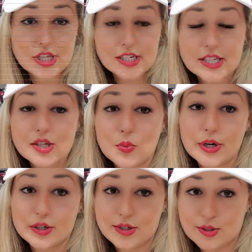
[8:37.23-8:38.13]
This is a
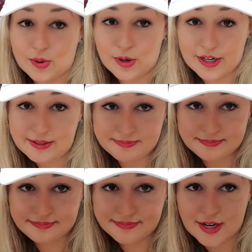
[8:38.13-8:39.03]
weird story,
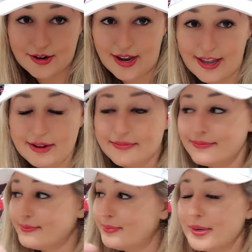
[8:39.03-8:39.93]
all right?
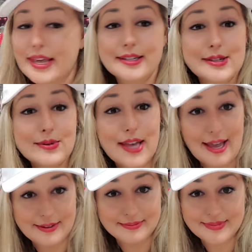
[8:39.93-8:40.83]
But that's okay.